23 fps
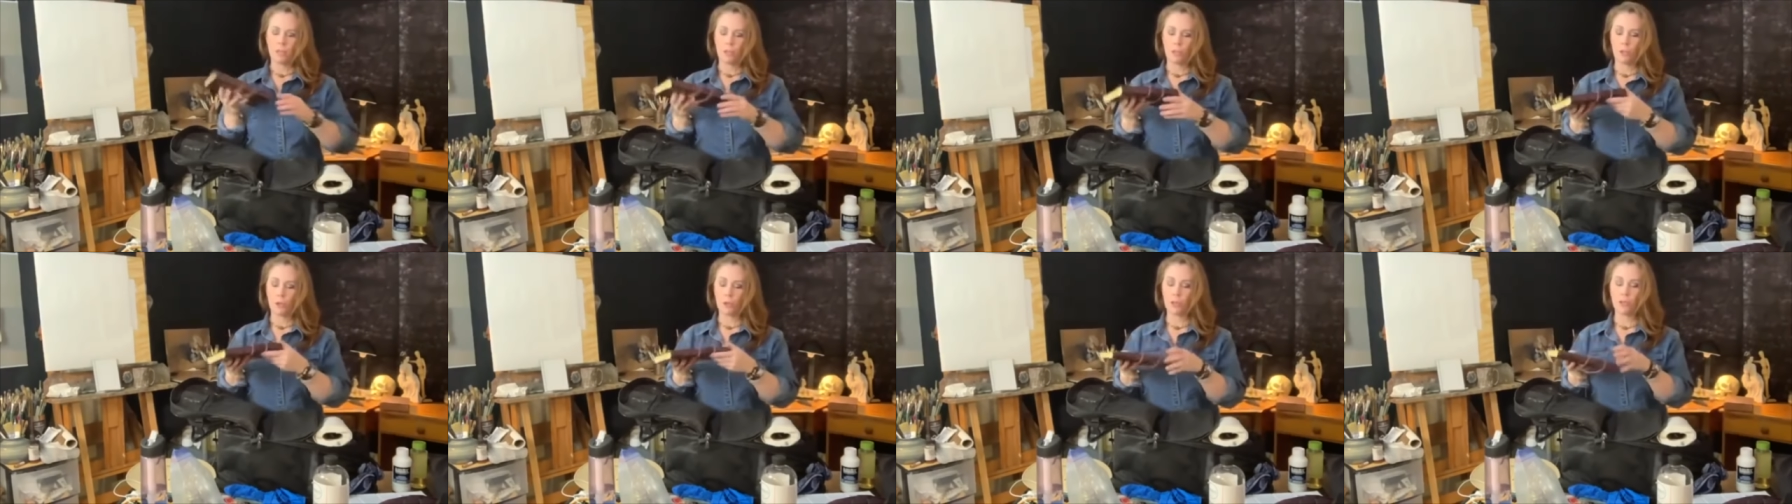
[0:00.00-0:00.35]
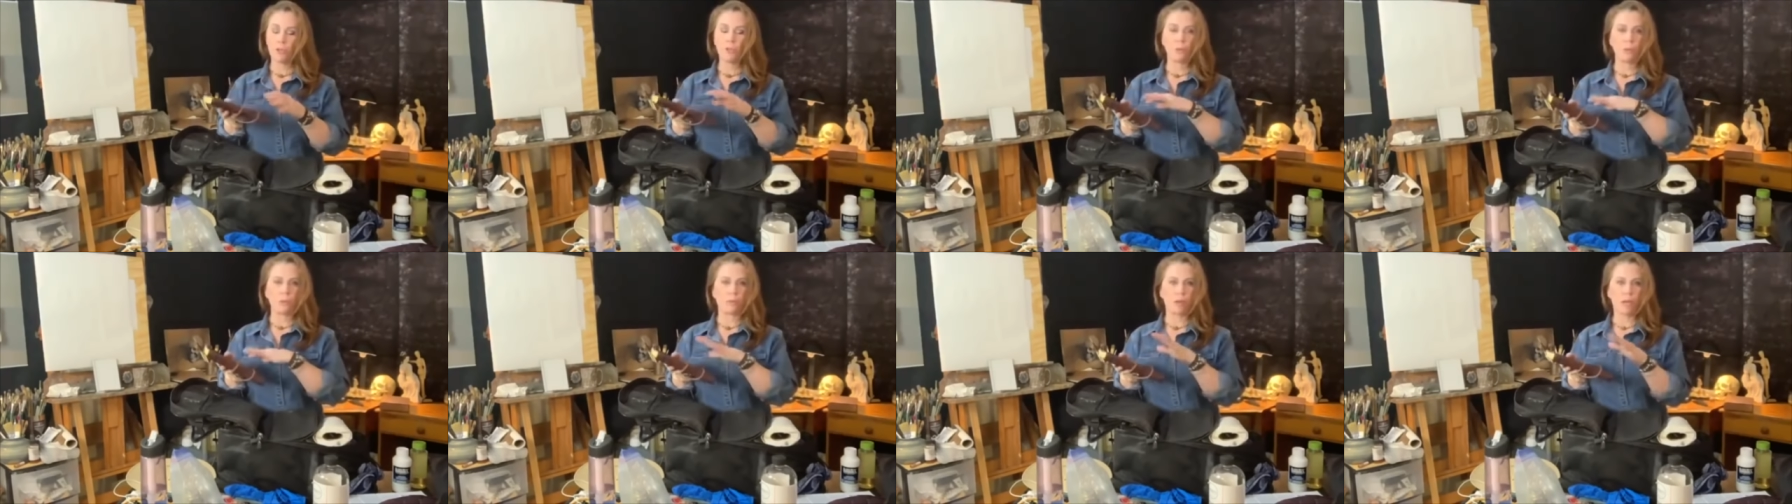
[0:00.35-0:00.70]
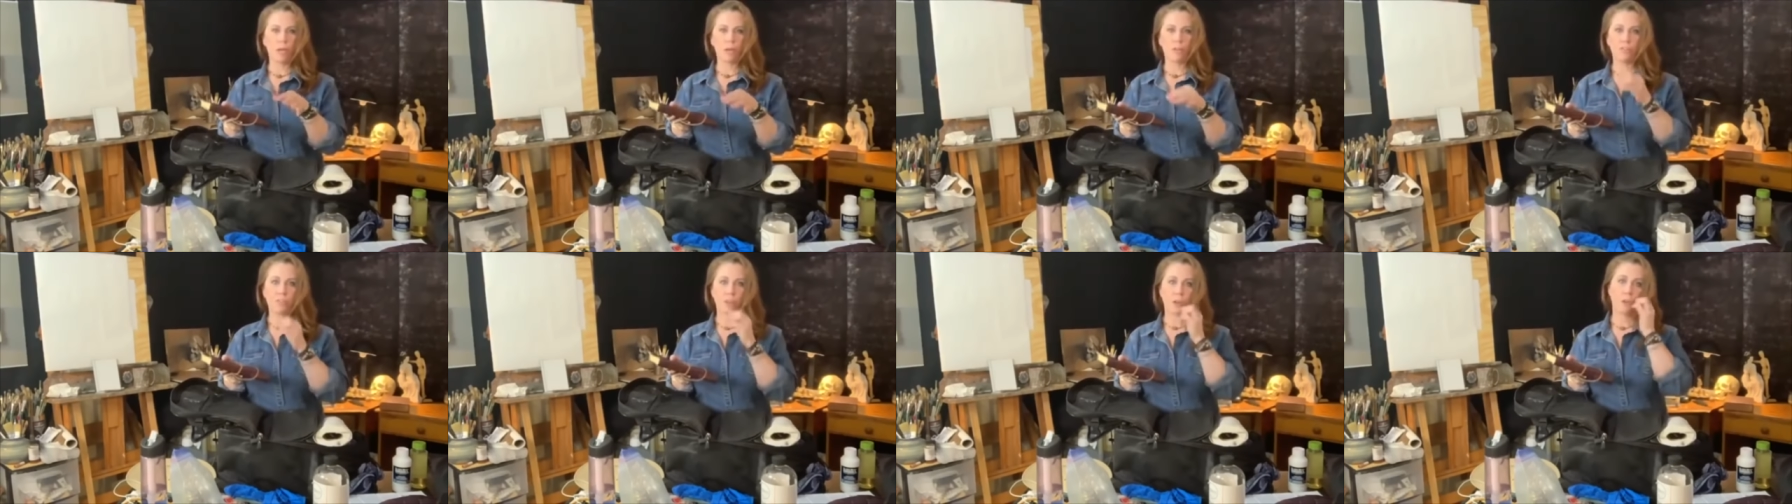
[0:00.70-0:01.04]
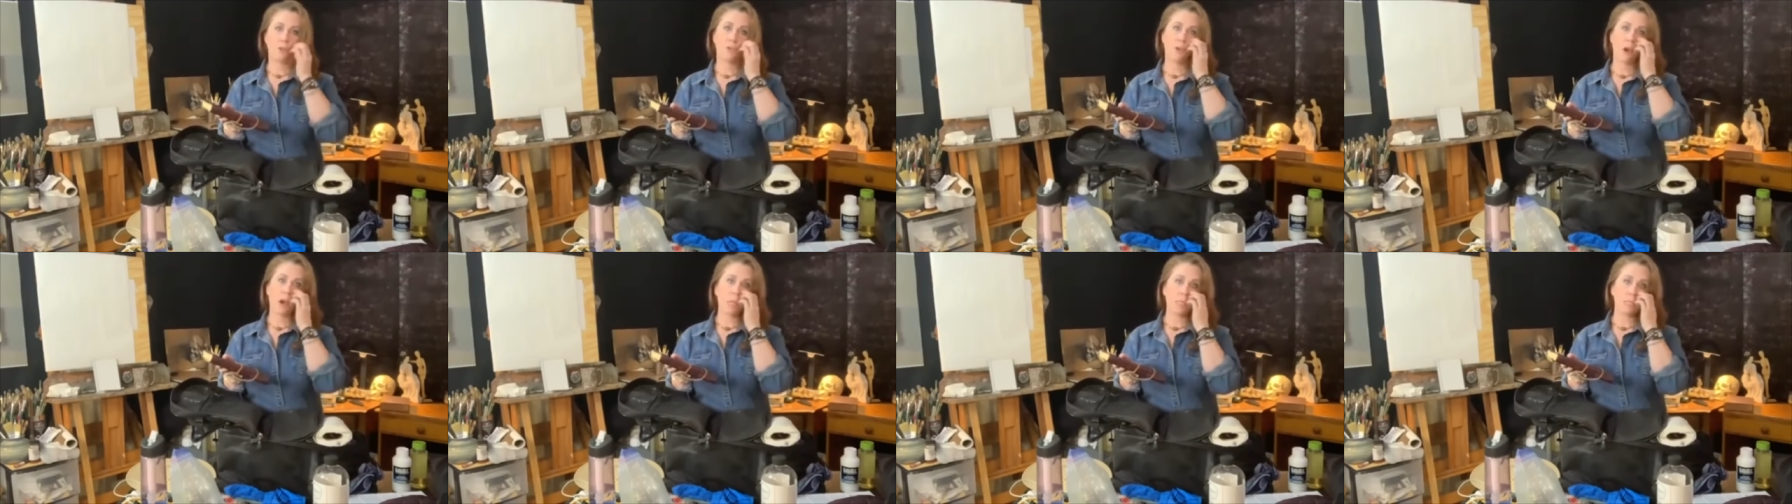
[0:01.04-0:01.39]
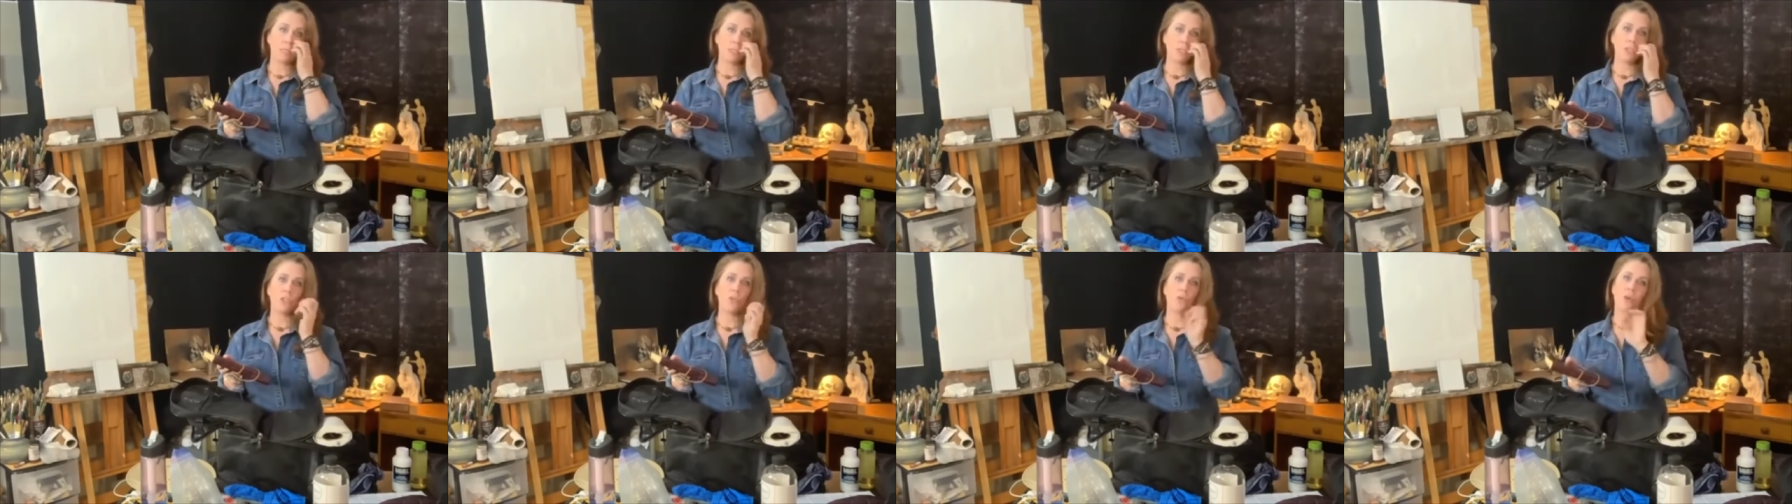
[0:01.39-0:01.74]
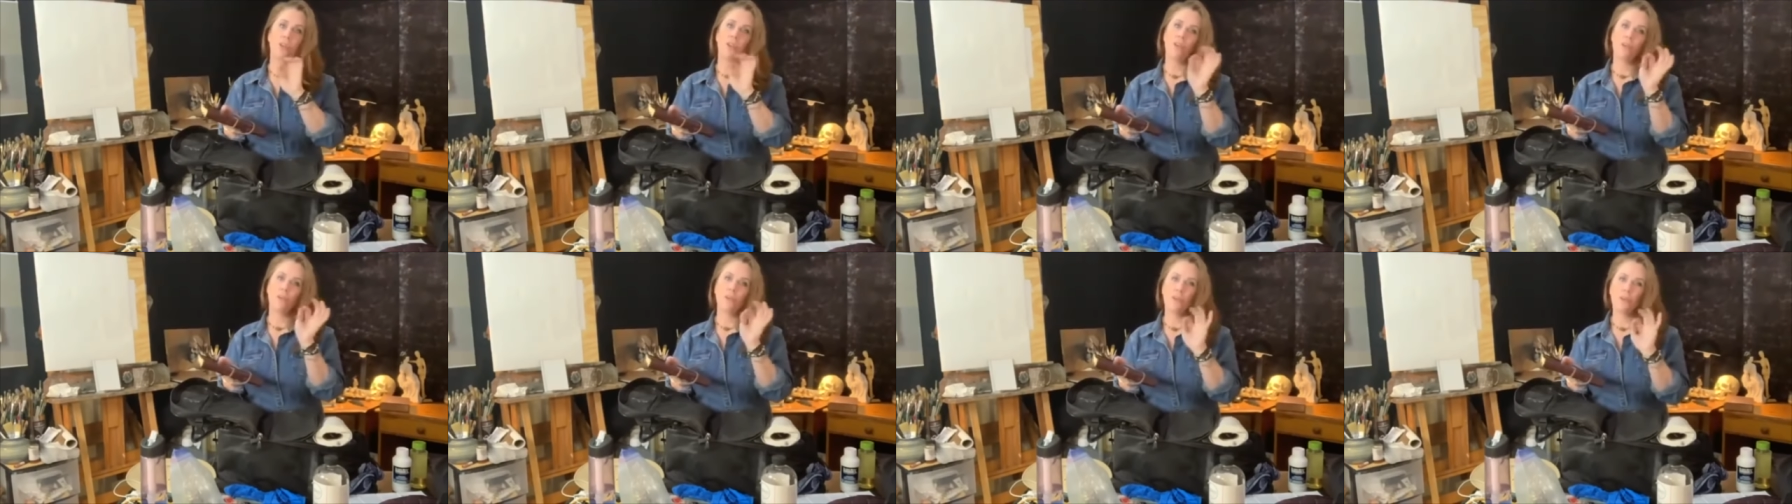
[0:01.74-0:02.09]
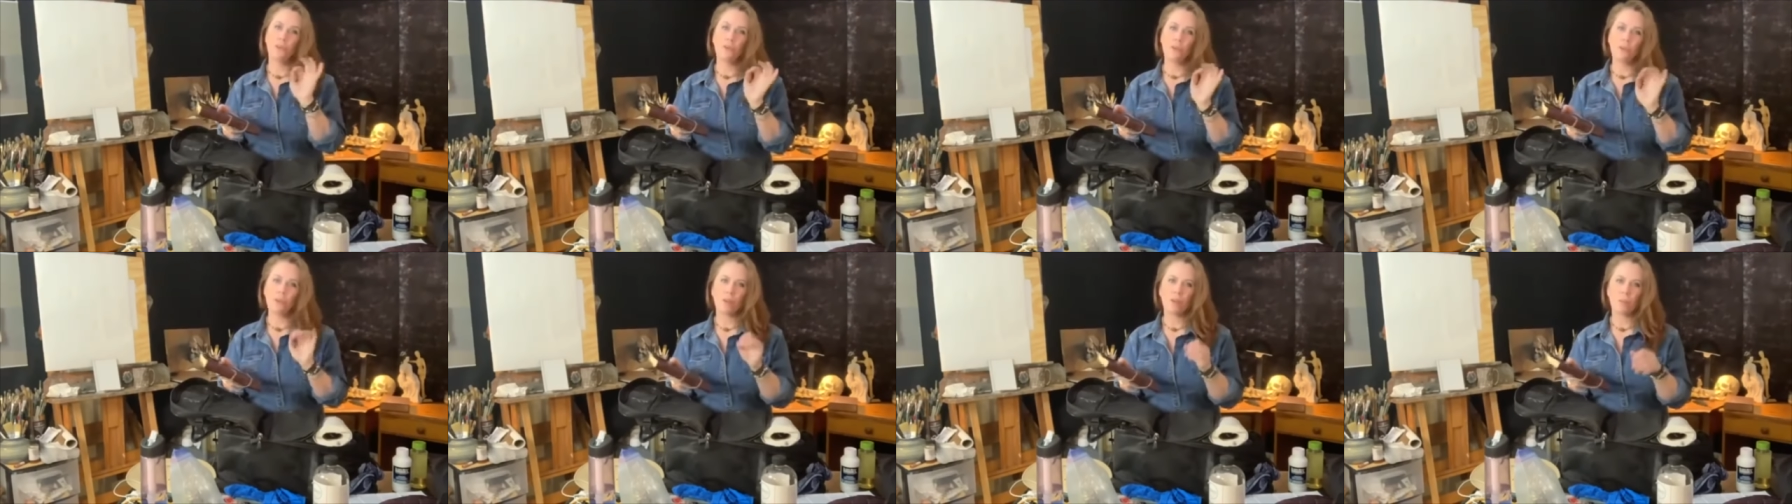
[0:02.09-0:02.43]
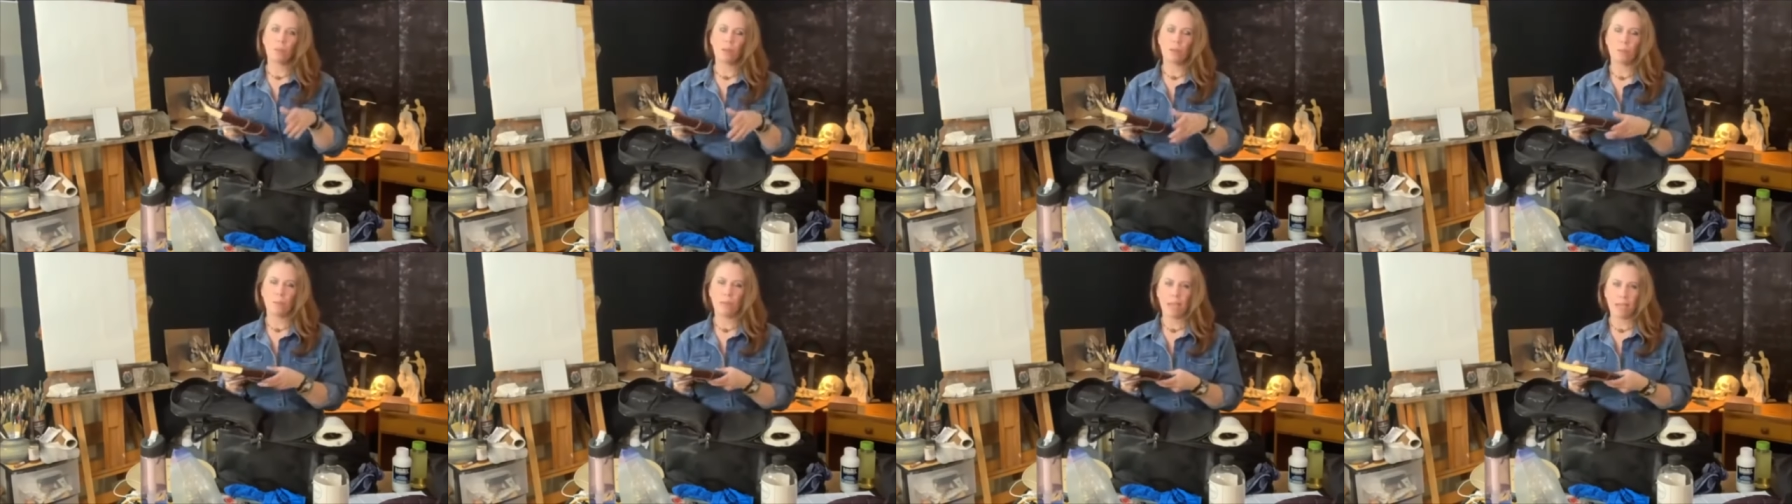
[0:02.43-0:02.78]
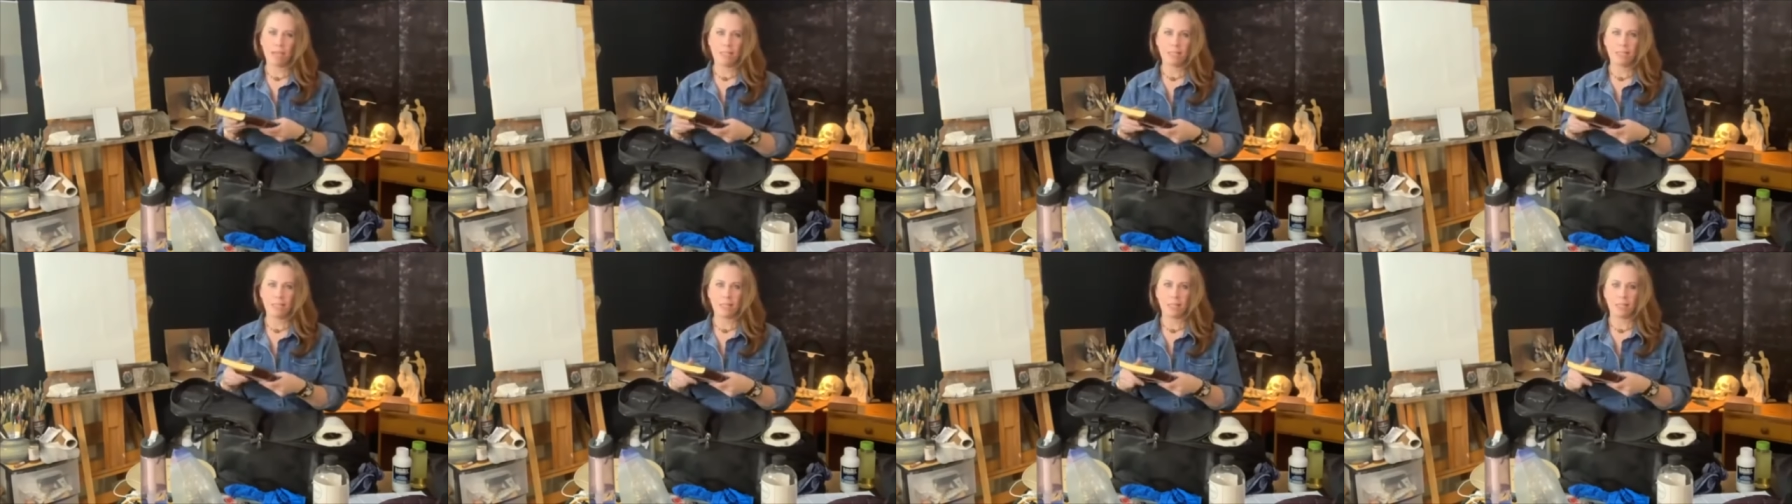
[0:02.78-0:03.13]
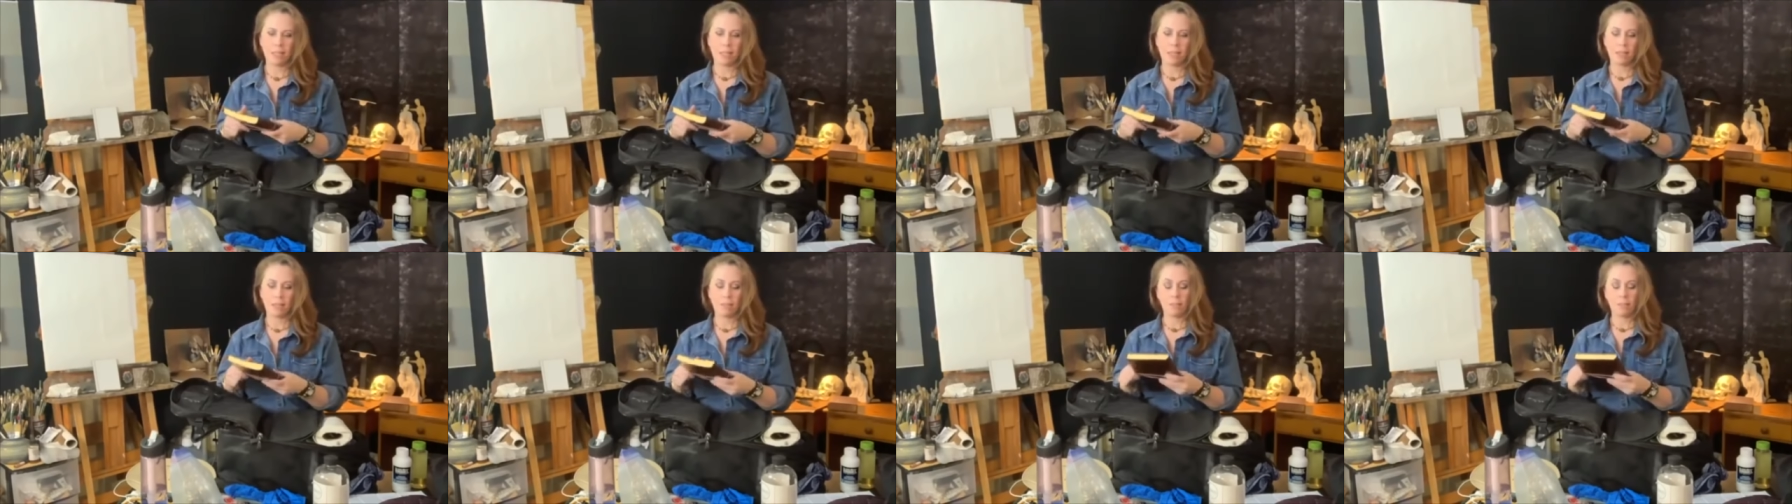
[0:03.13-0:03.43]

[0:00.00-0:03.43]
You can do it right over a drawing too, and you can do a little bit of painting,